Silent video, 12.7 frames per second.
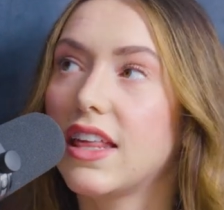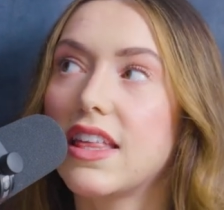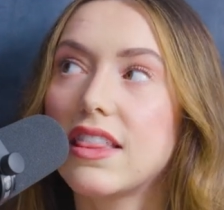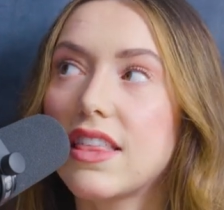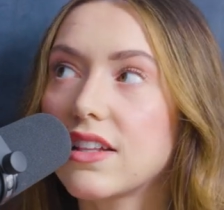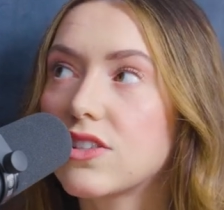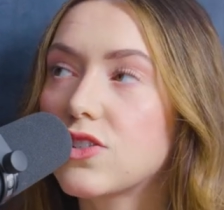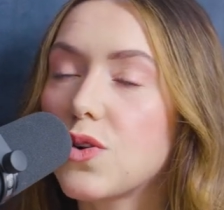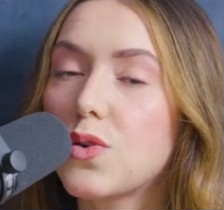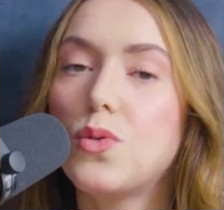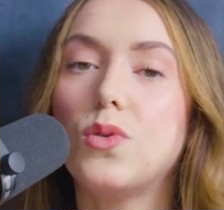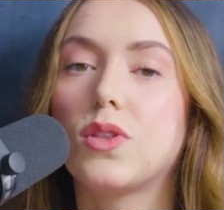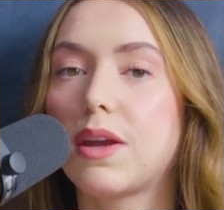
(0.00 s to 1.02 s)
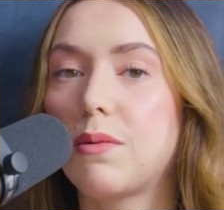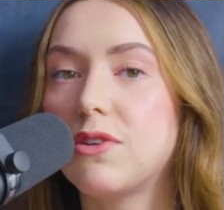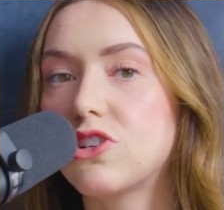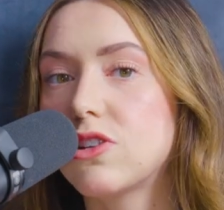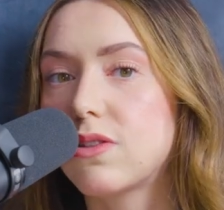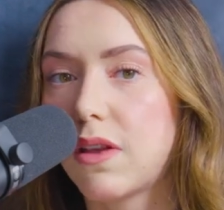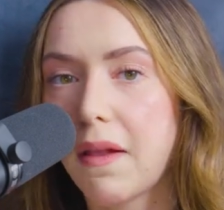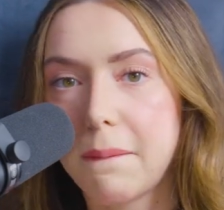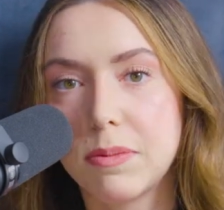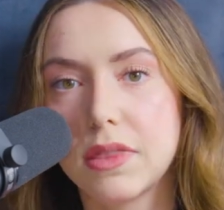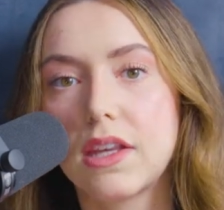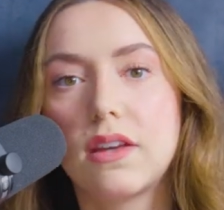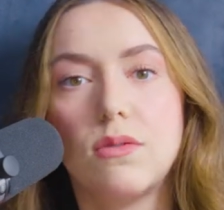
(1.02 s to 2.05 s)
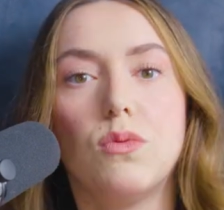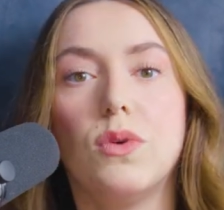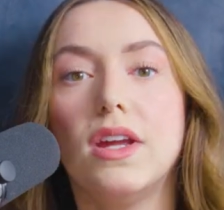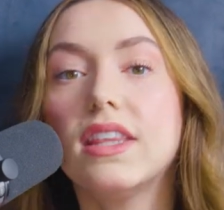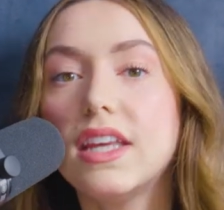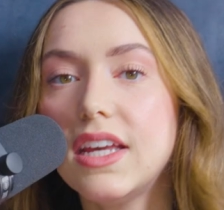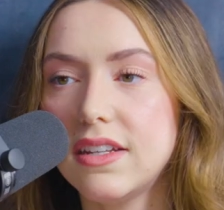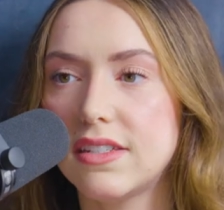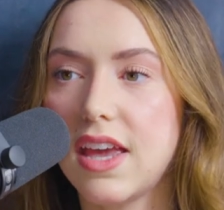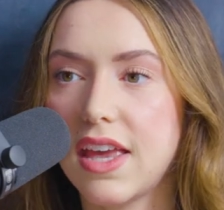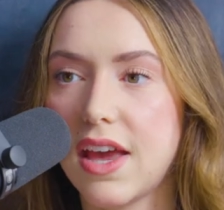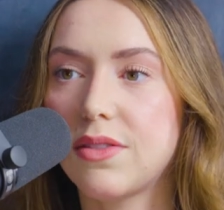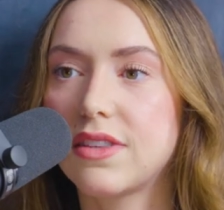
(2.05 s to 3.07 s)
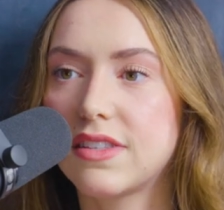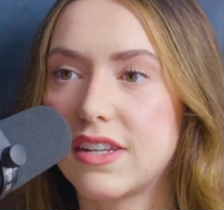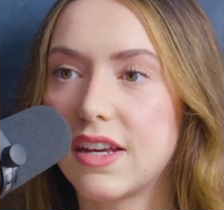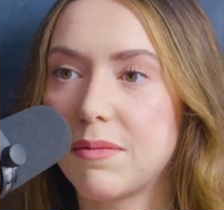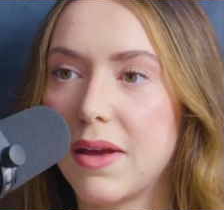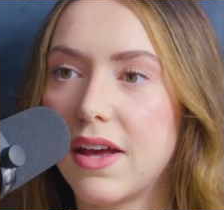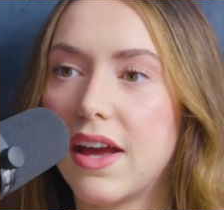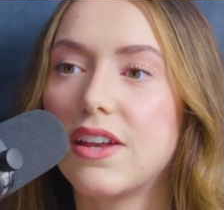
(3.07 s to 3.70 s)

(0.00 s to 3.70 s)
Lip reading: And I think that's so cool. Like we should really take out the stigma.